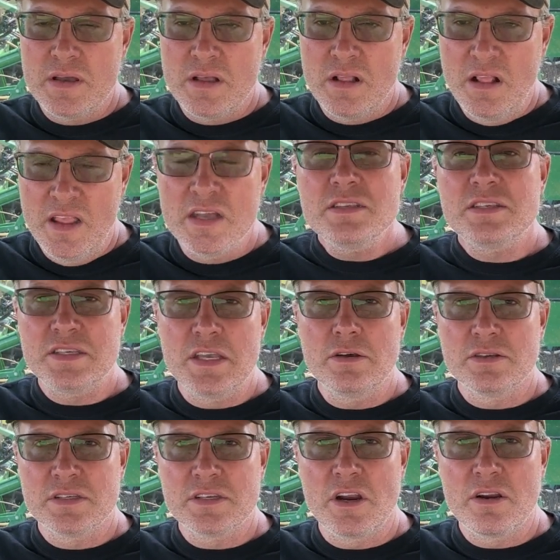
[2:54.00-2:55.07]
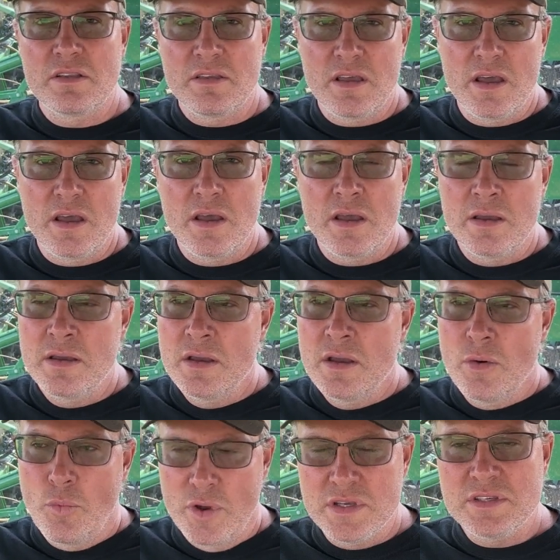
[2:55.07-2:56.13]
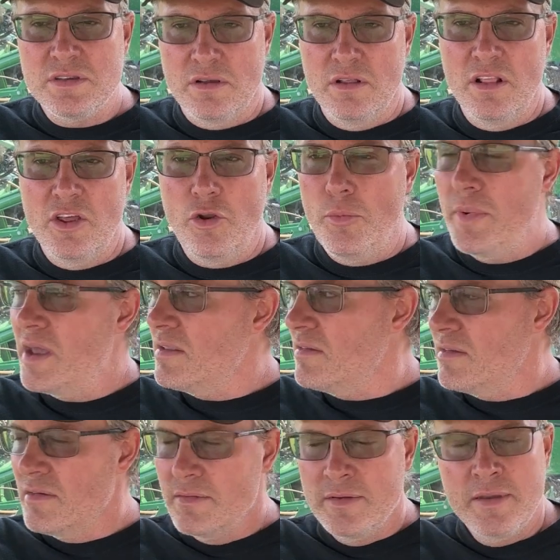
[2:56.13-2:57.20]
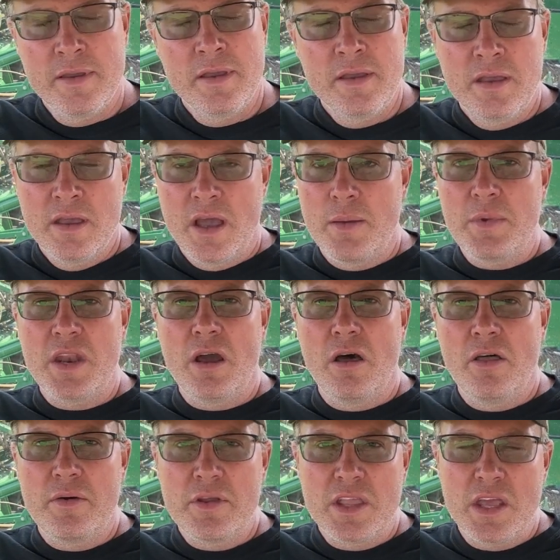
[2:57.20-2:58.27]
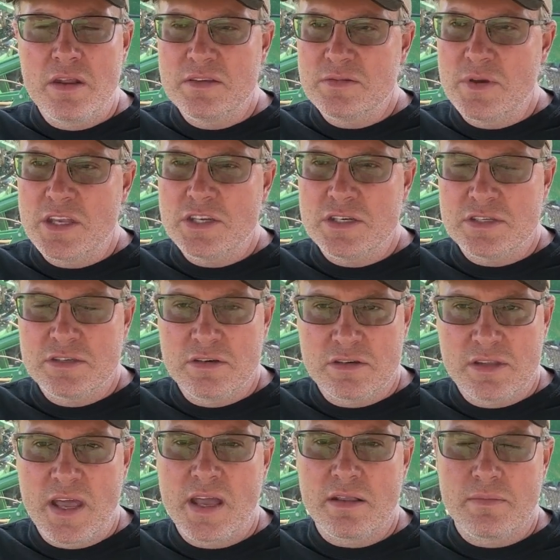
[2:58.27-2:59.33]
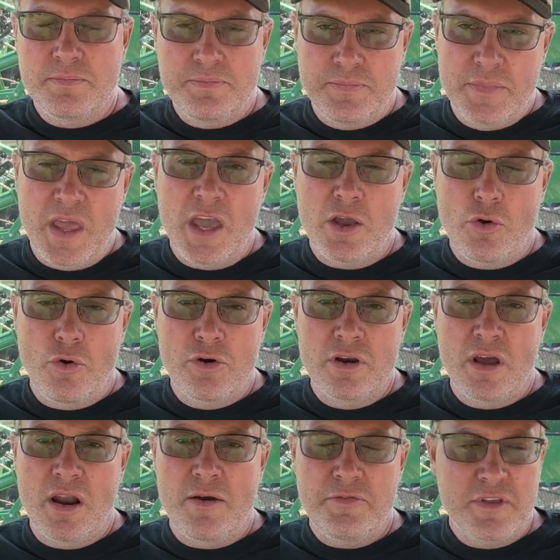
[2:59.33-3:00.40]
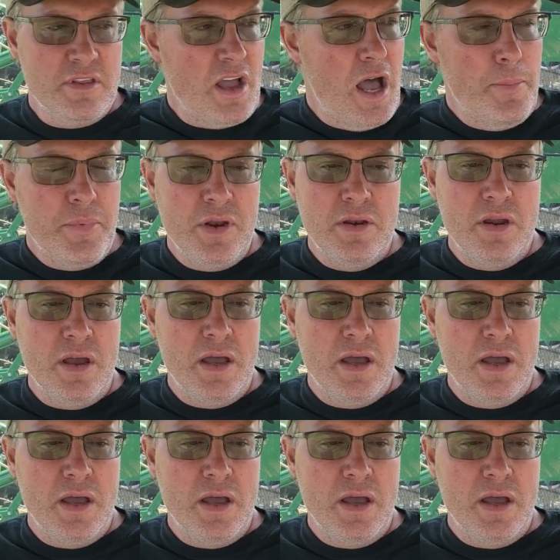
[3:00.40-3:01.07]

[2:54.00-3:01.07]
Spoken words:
lid seal start to whistle a little bit. I mean, all we did is we just took that acorn nut off the top and